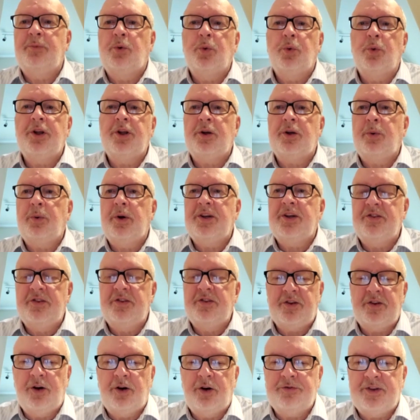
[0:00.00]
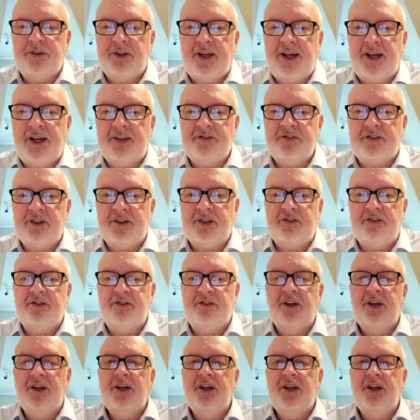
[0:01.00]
One of the questions I often ask is,